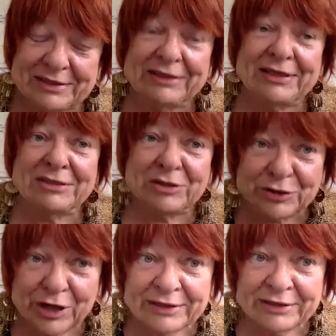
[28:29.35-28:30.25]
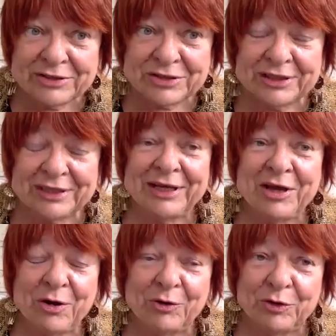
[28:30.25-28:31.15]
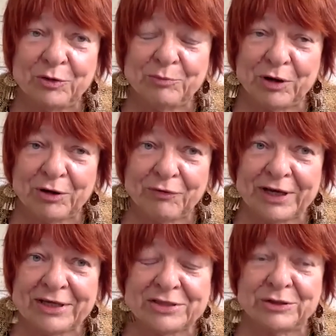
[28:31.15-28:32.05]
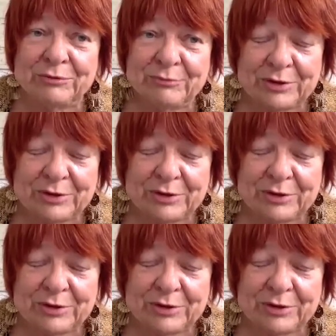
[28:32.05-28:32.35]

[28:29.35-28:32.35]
It has a strategy on non-proliferation.